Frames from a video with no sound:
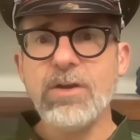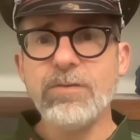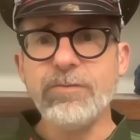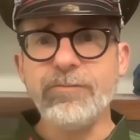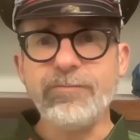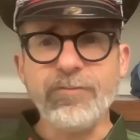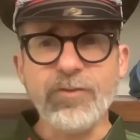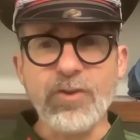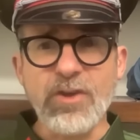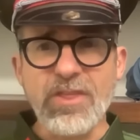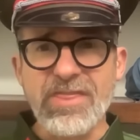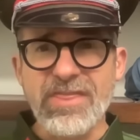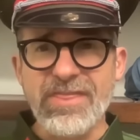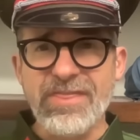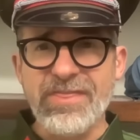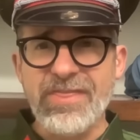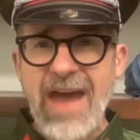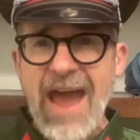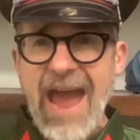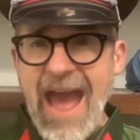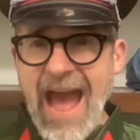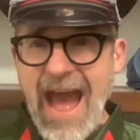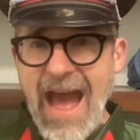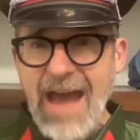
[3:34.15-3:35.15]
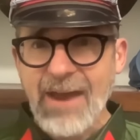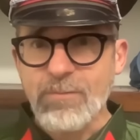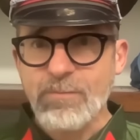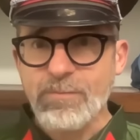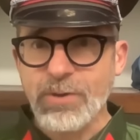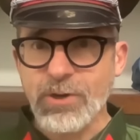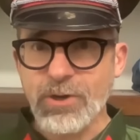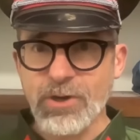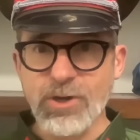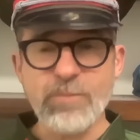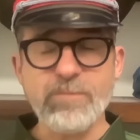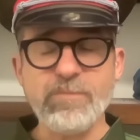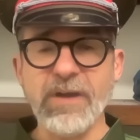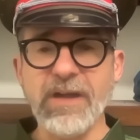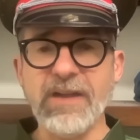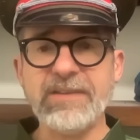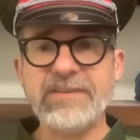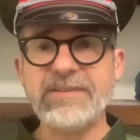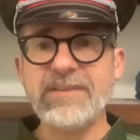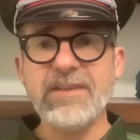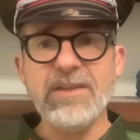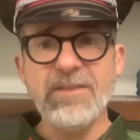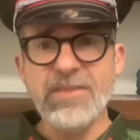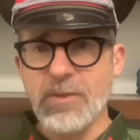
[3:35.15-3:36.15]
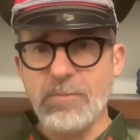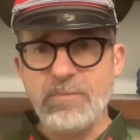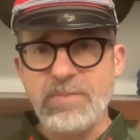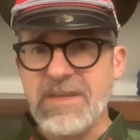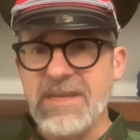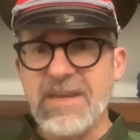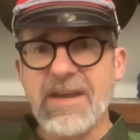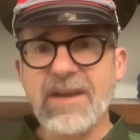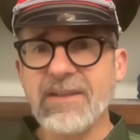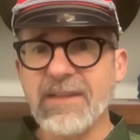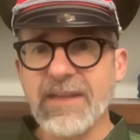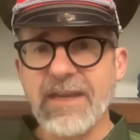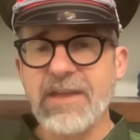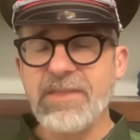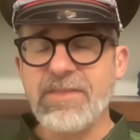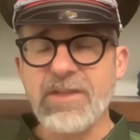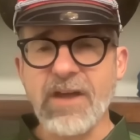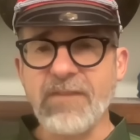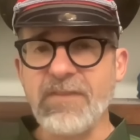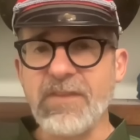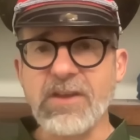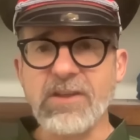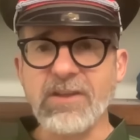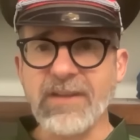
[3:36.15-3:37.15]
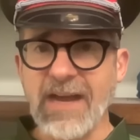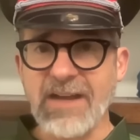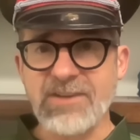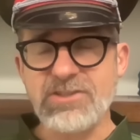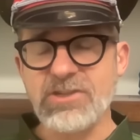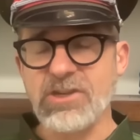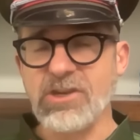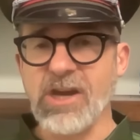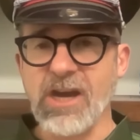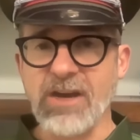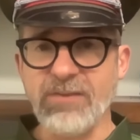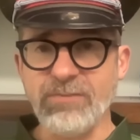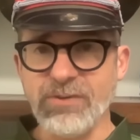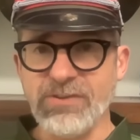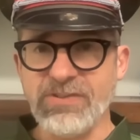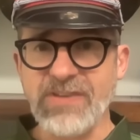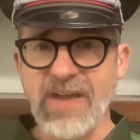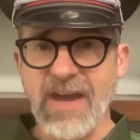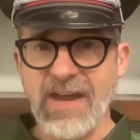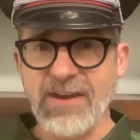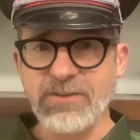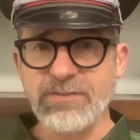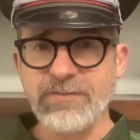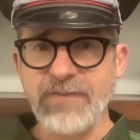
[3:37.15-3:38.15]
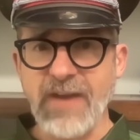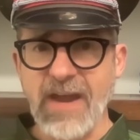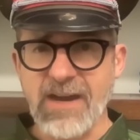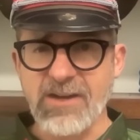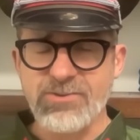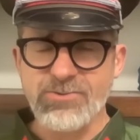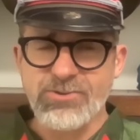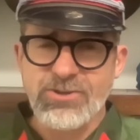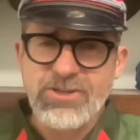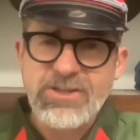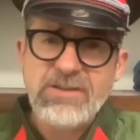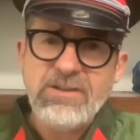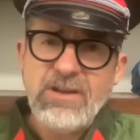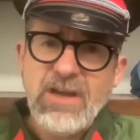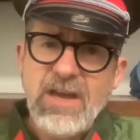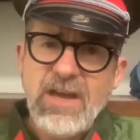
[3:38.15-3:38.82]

For that purpose, the PLA thought the Kalashnikov was satisfactory.